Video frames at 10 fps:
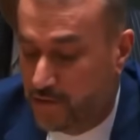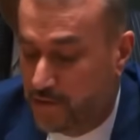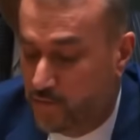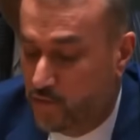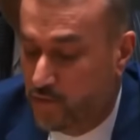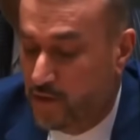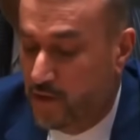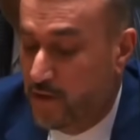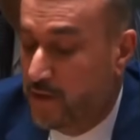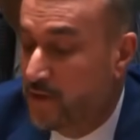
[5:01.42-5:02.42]
a chance
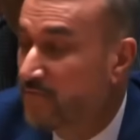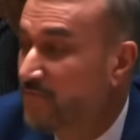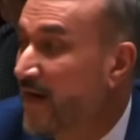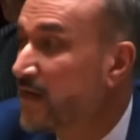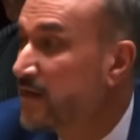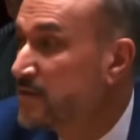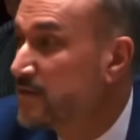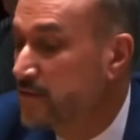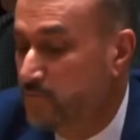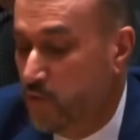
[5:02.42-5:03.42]
to
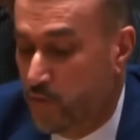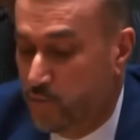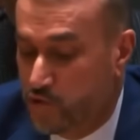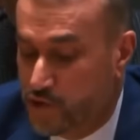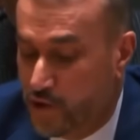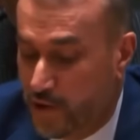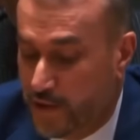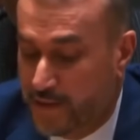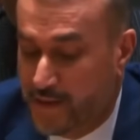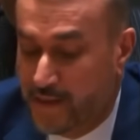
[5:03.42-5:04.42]
prevent the escalation
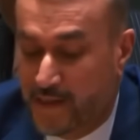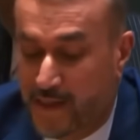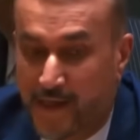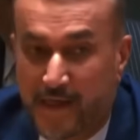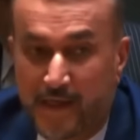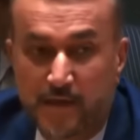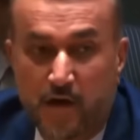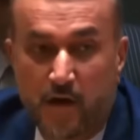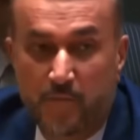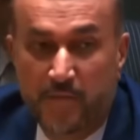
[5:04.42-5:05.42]
of the
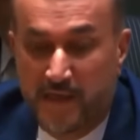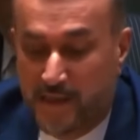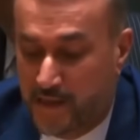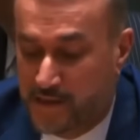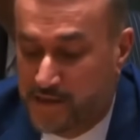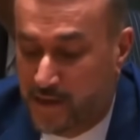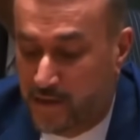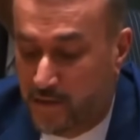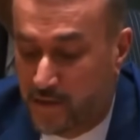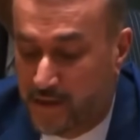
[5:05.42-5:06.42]
conflict,
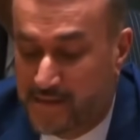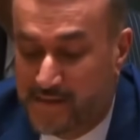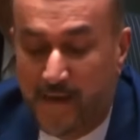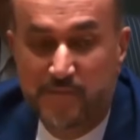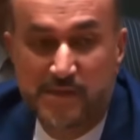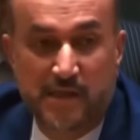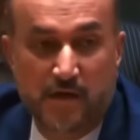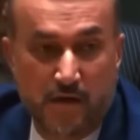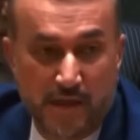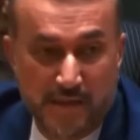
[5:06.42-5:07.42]
was
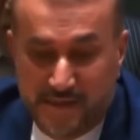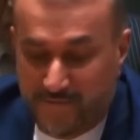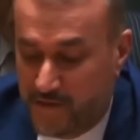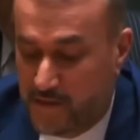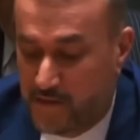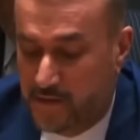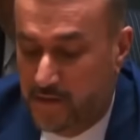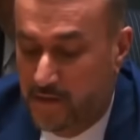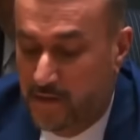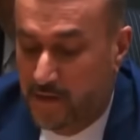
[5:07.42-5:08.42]
faced with the
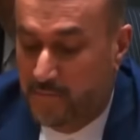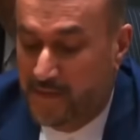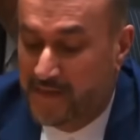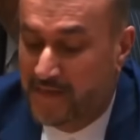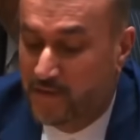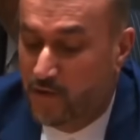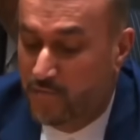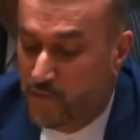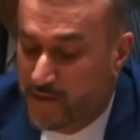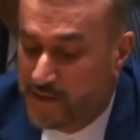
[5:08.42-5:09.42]
continuation of the White
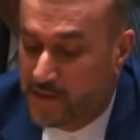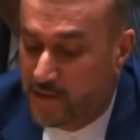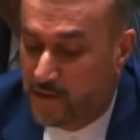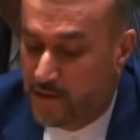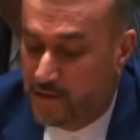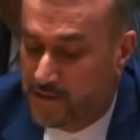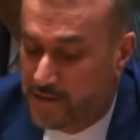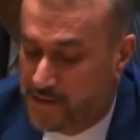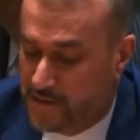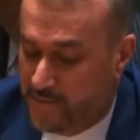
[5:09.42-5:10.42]
House's green
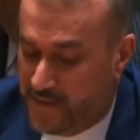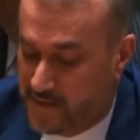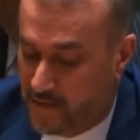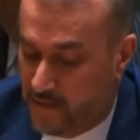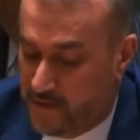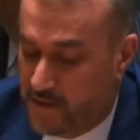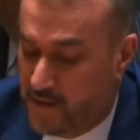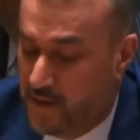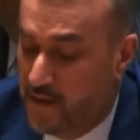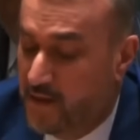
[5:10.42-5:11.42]
light granted to the
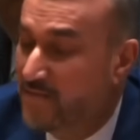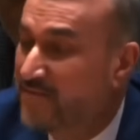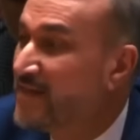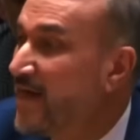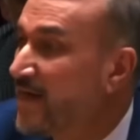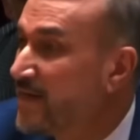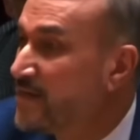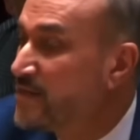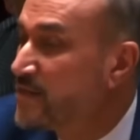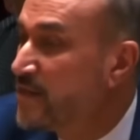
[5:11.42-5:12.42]
Israeli regime,
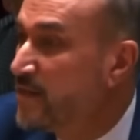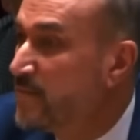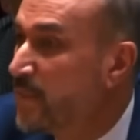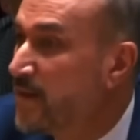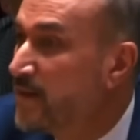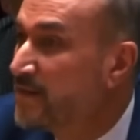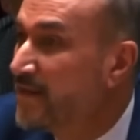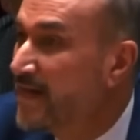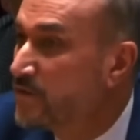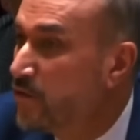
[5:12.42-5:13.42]
as well as the
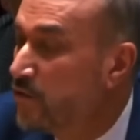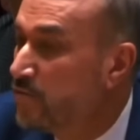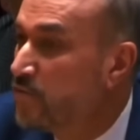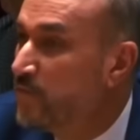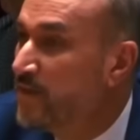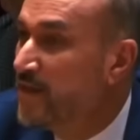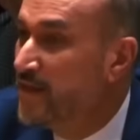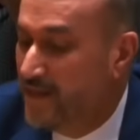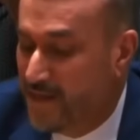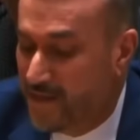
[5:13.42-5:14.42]
continued inaction of the
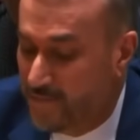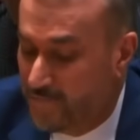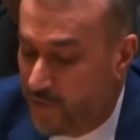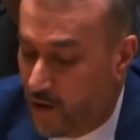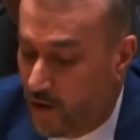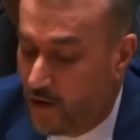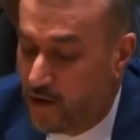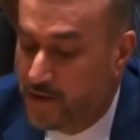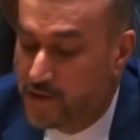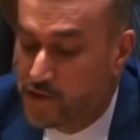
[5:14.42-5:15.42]
Security Council in
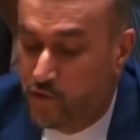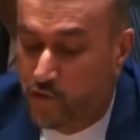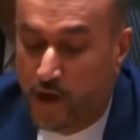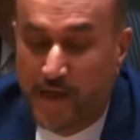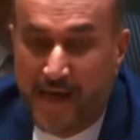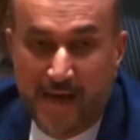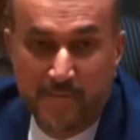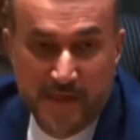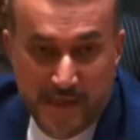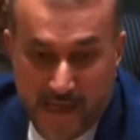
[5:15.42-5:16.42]
preventing these
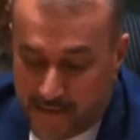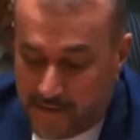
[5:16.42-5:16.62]
attacks.